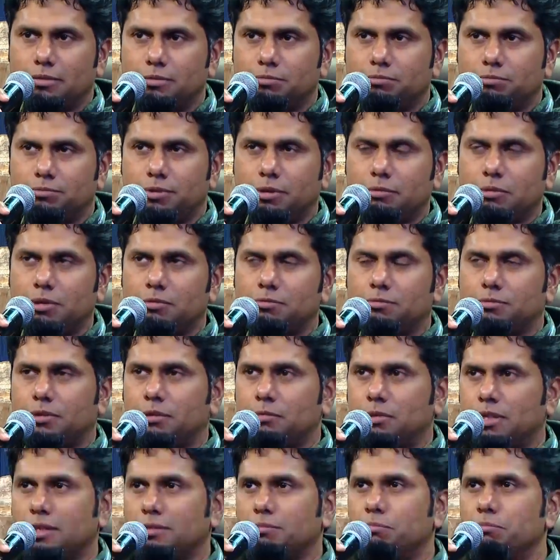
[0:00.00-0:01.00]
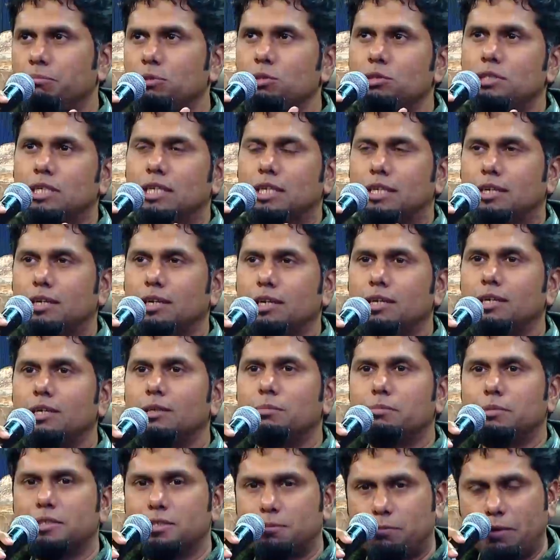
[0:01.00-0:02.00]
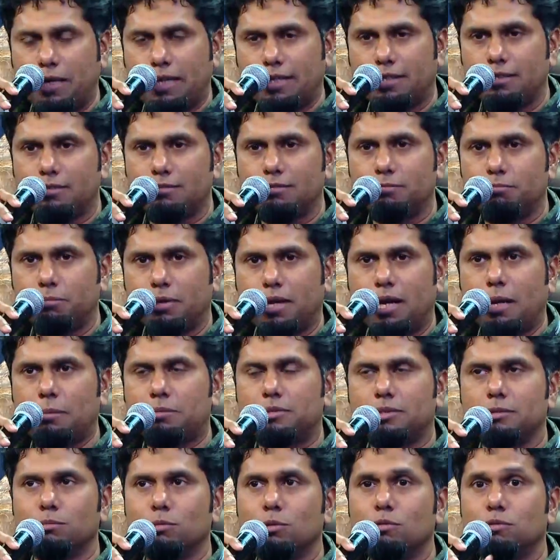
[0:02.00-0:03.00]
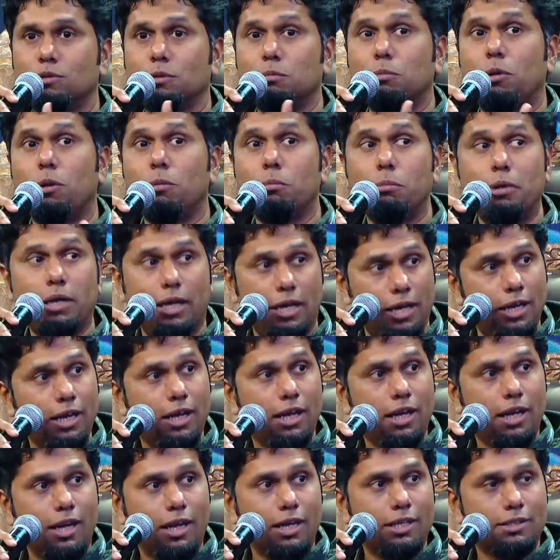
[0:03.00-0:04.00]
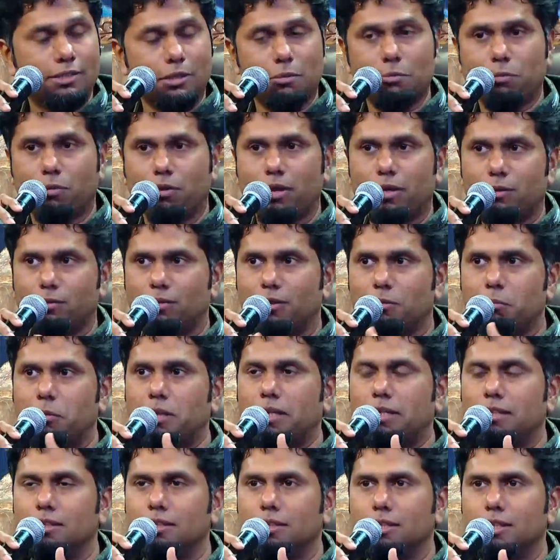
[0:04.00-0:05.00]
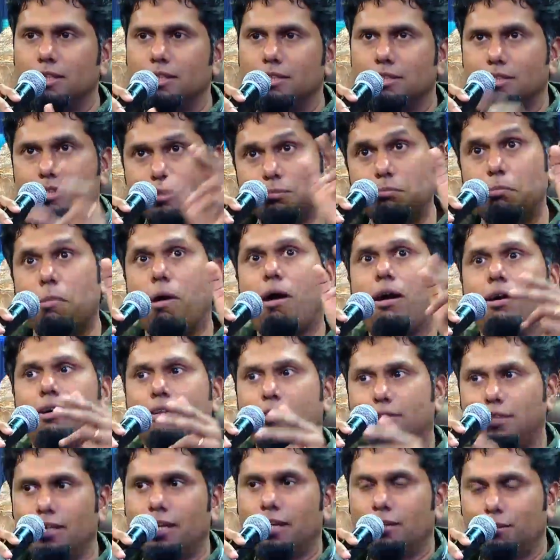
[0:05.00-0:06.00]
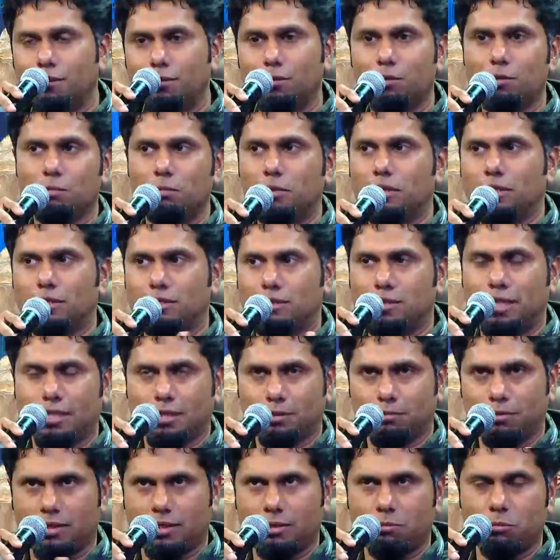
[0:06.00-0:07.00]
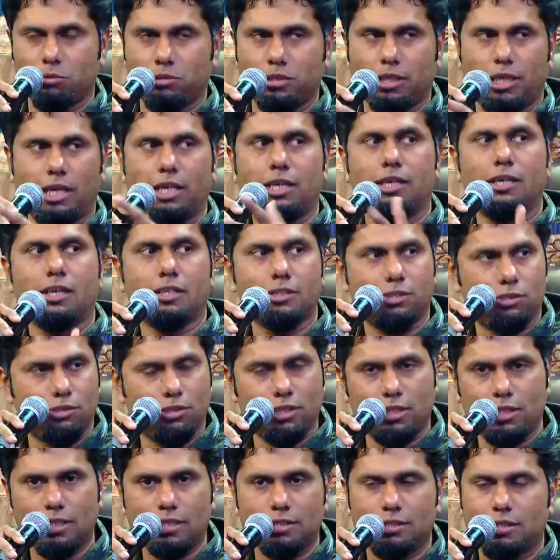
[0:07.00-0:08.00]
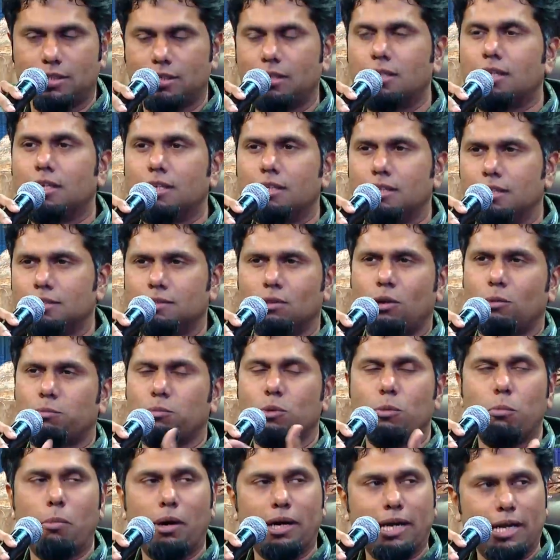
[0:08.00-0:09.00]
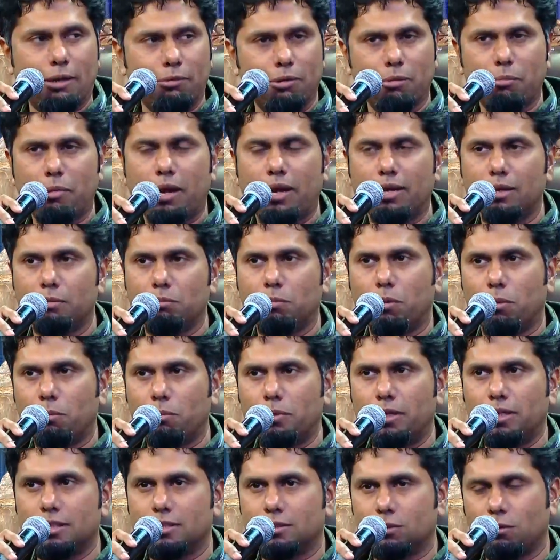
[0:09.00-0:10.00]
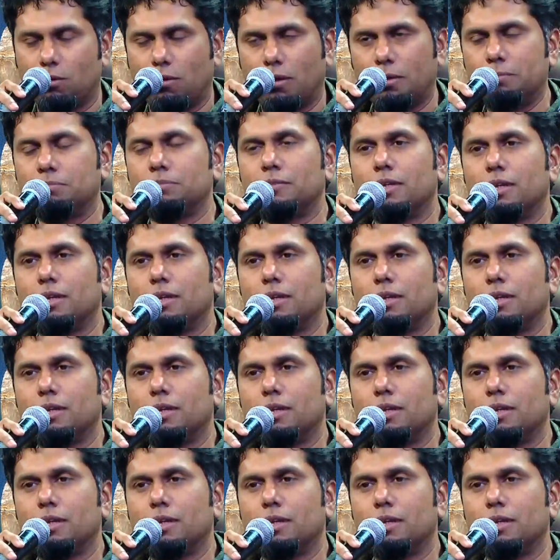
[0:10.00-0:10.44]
from a music career perspective, perhaps a move to Bombay at some point would have been the smart thing to do, because that's where the music industry is and there's a lot more money to be made in Bombay and so on.